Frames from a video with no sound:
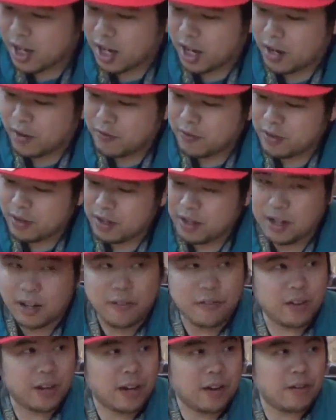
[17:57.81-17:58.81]
I really
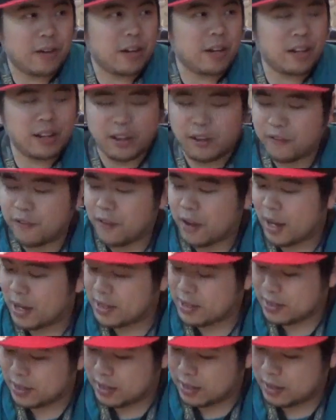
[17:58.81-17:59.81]
never get anything
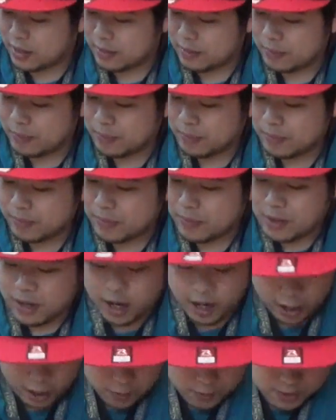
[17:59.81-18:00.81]
fancy,
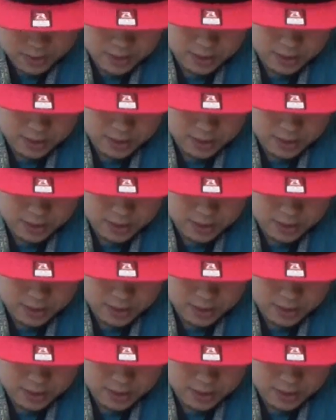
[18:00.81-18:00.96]
but I always